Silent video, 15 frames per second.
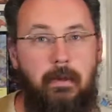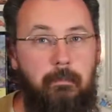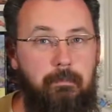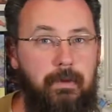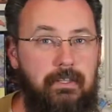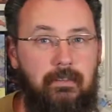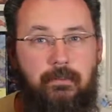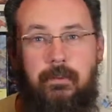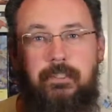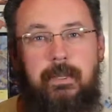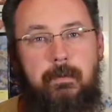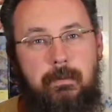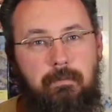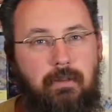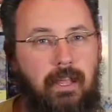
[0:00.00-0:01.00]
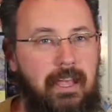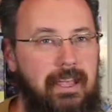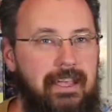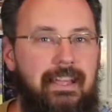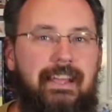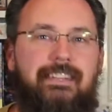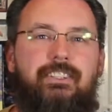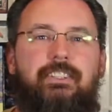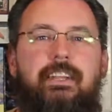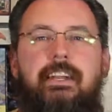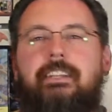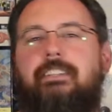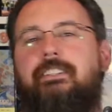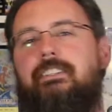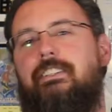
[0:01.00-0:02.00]
But the first time you play it and just
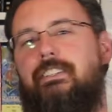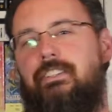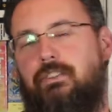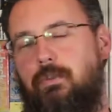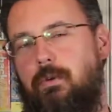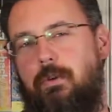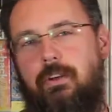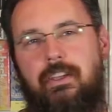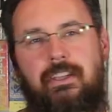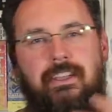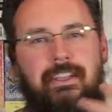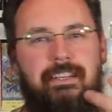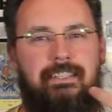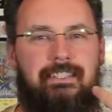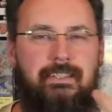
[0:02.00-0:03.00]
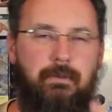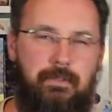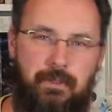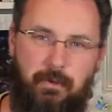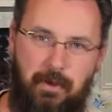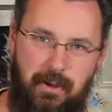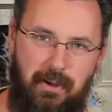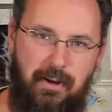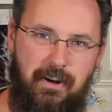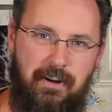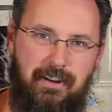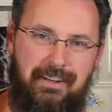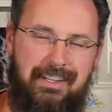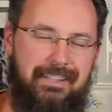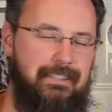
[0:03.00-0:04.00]
getting into the story and to see what's going
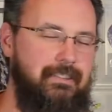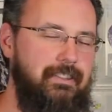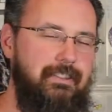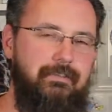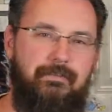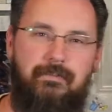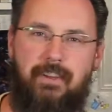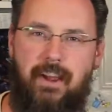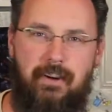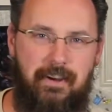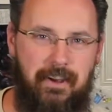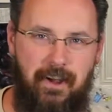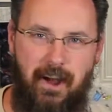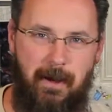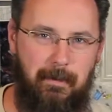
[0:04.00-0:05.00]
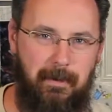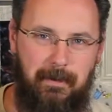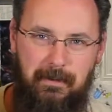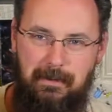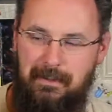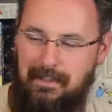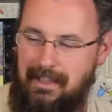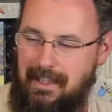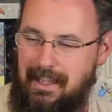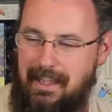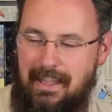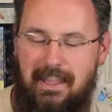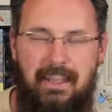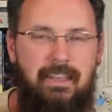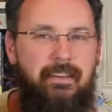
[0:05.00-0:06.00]
on, it's very comical.
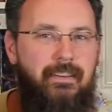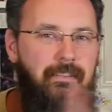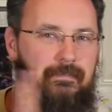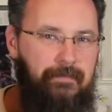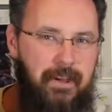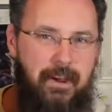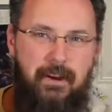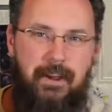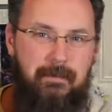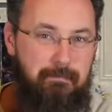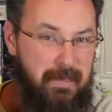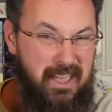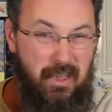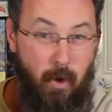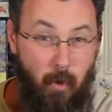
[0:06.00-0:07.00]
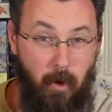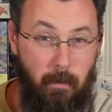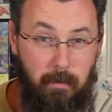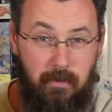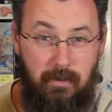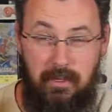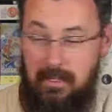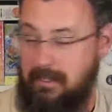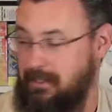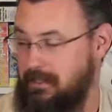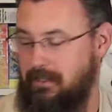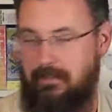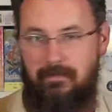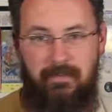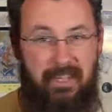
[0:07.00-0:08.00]
Very B-horror
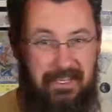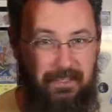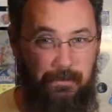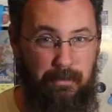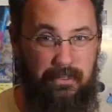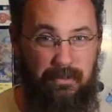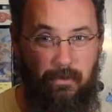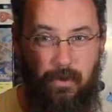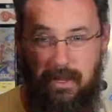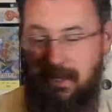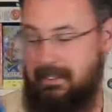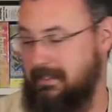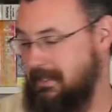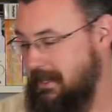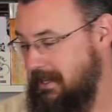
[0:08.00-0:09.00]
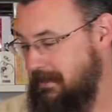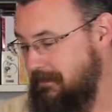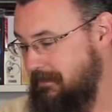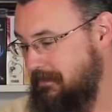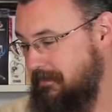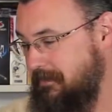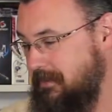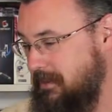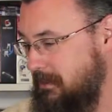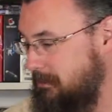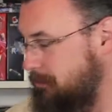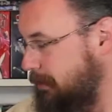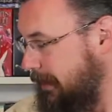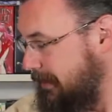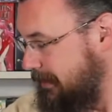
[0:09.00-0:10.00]
movie-ish. And that's the reason why I say
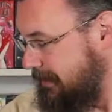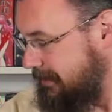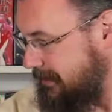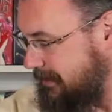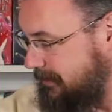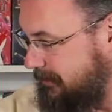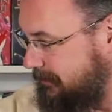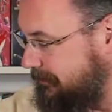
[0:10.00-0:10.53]
play this.